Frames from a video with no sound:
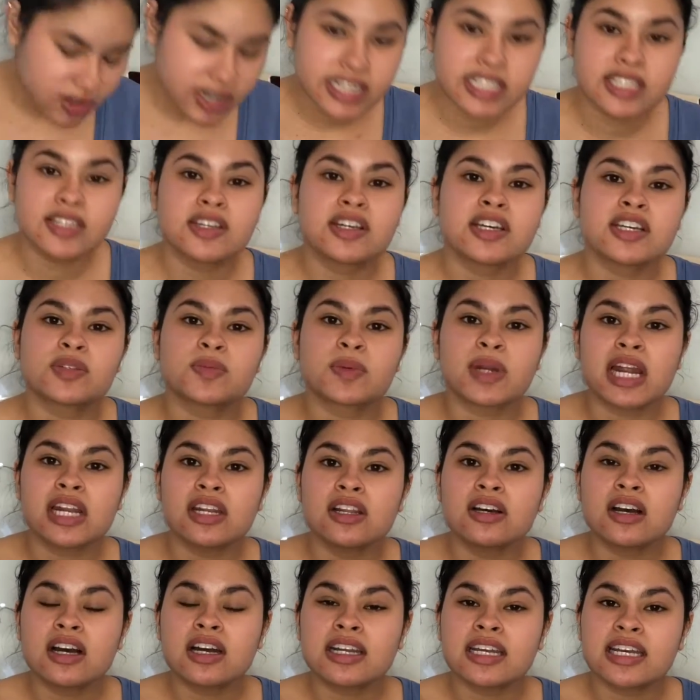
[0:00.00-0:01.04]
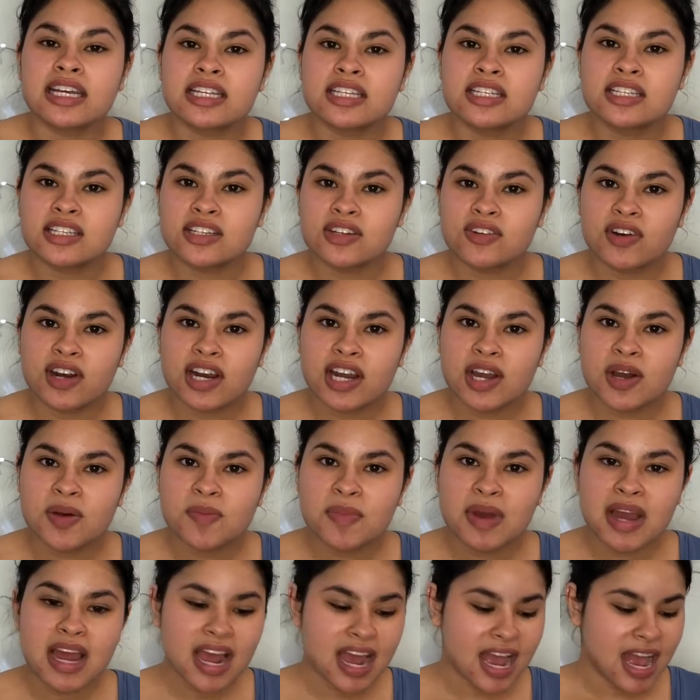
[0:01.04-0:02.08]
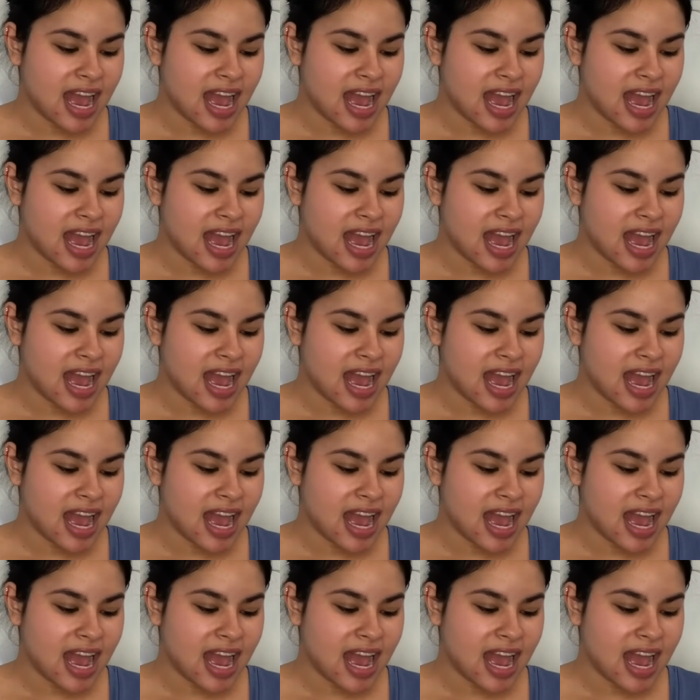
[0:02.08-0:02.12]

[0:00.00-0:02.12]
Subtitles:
crazy because when I look on Instagram,